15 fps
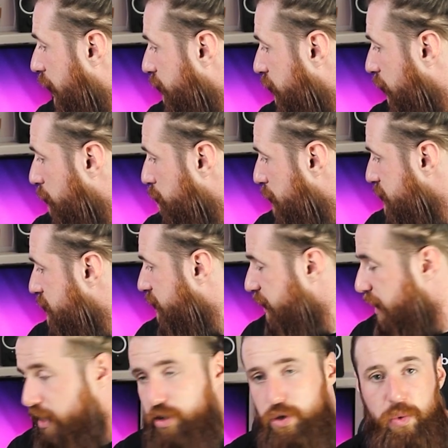And
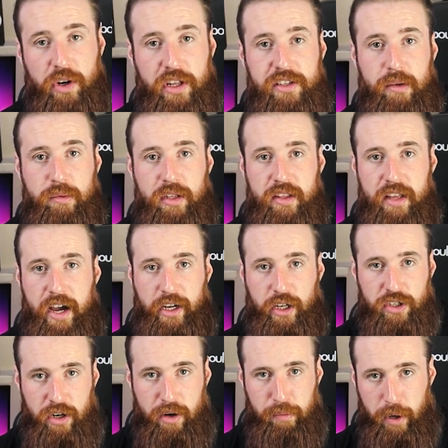basically I just wanted something that I
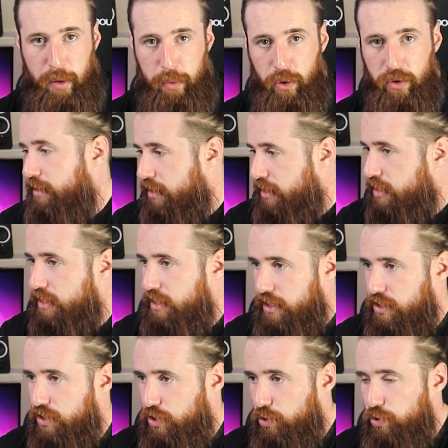could turn purple. Now this
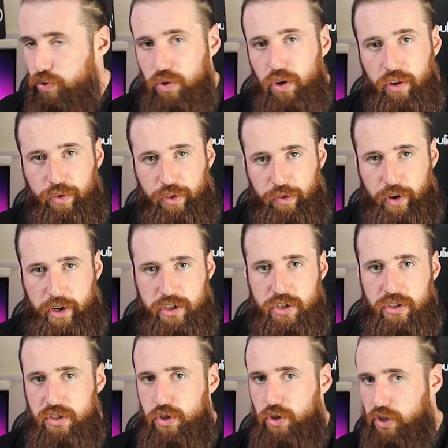does do all of the
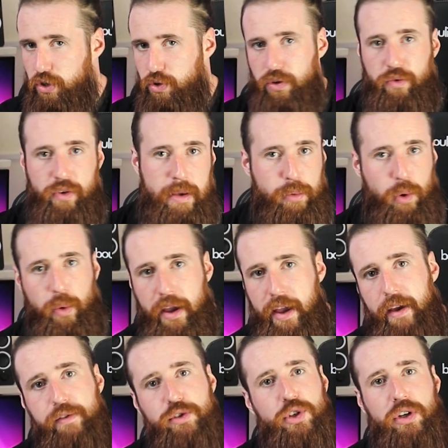functions. You can do the rainbow
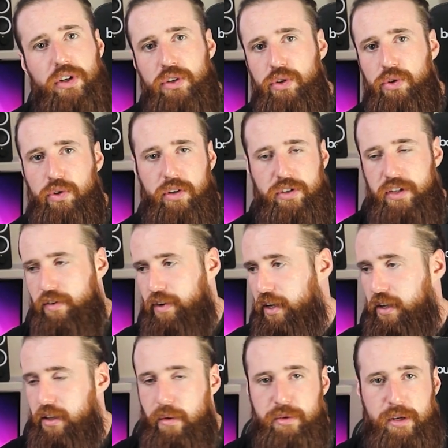waves, you can do, I'll see if I
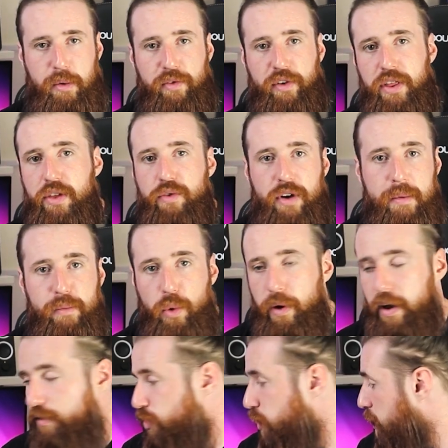can clip some of it, the rainbow
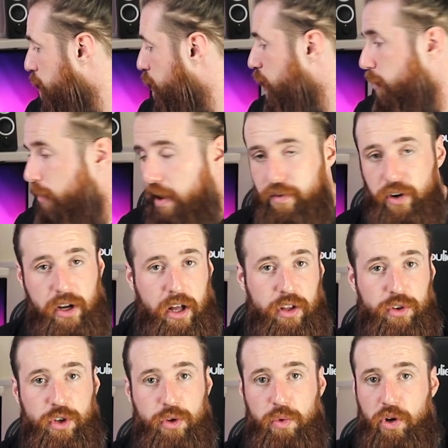waves, you can put it whatever
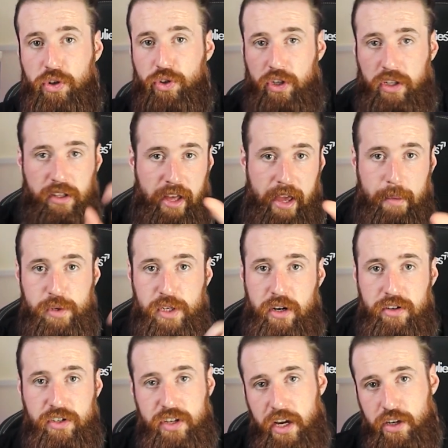color you want, you can light up
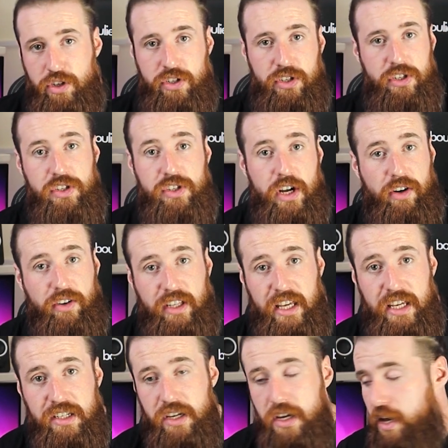certain sections and certain
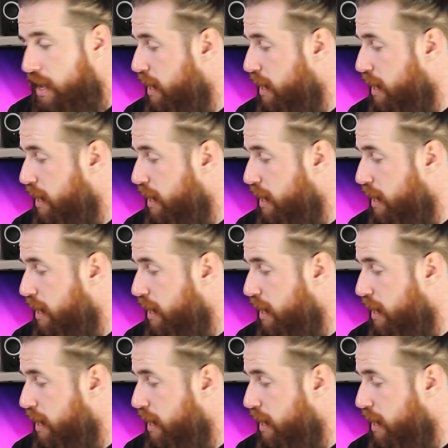keys.